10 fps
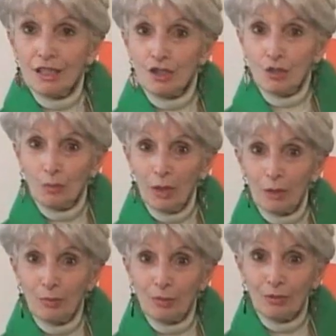tissue
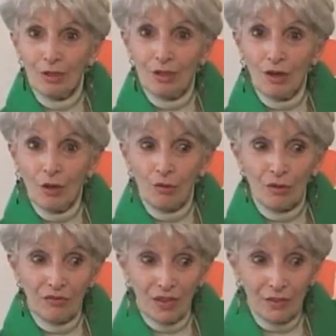paper or
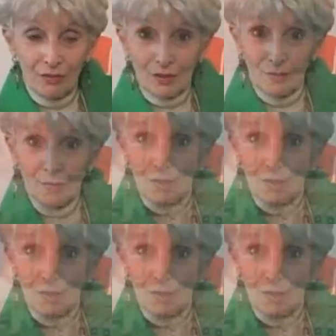a favor.